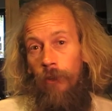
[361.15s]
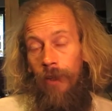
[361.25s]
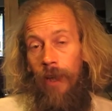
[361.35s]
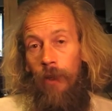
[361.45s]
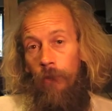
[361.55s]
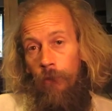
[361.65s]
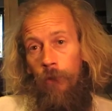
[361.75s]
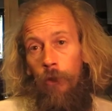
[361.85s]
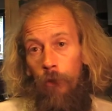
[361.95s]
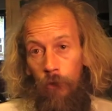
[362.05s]
to get
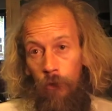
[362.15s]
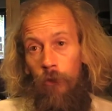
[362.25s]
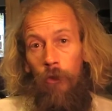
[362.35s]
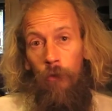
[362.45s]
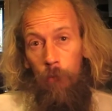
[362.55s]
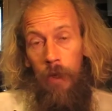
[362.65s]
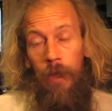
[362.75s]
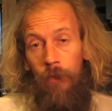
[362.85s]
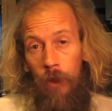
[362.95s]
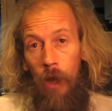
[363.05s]
confused and sort of
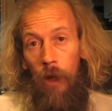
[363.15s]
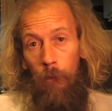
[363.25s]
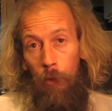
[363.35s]
mix that up